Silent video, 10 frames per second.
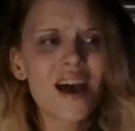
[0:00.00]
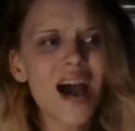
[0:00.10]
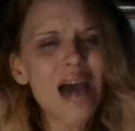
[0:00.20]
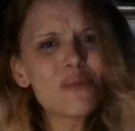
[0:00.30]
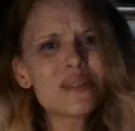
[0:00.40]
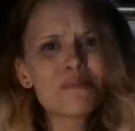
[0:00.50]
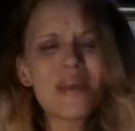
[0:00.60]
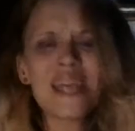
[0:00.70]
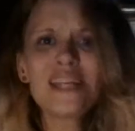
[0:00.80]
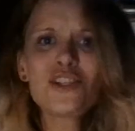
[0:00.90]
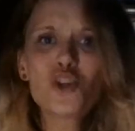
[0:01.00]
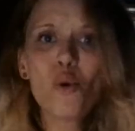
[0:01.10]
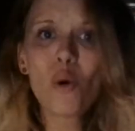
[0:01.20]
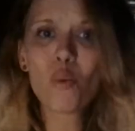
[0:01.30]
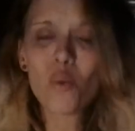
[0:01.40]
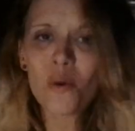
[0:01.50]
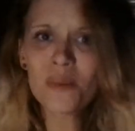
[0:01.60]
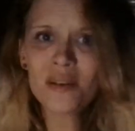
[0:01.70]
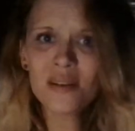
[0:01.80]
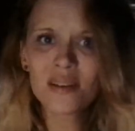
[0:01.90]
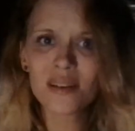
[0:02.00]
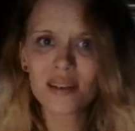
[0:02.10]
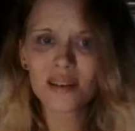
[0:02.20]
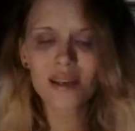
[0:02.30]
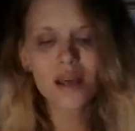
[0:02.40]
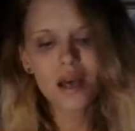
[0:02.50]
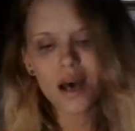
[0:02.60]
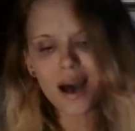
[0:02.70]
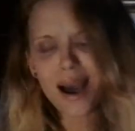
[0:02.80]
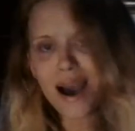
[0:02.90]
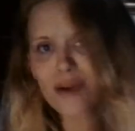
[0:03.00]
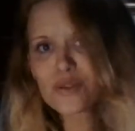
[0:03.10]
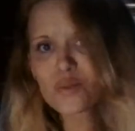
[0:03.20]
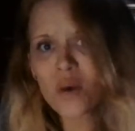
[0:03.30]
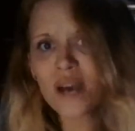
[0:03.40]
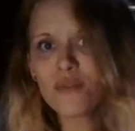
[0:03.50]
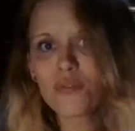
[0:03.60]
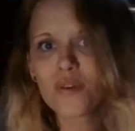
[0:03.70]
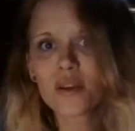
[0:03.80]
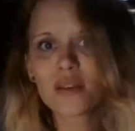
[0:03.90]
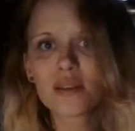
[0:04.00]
I was made into a woman, a housewife.